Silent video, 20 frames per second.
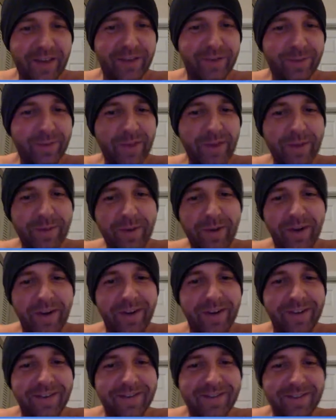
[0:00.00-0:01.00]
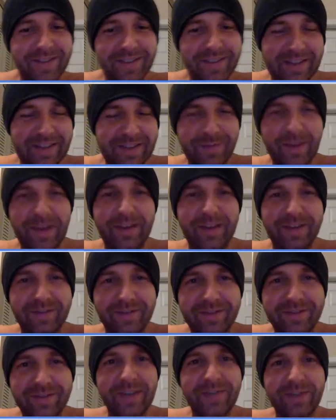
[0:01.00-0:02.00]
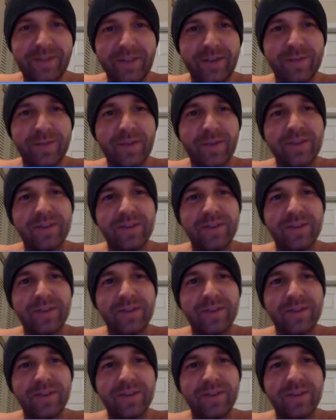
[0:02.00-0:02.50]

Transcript: play a part. It definitely plays.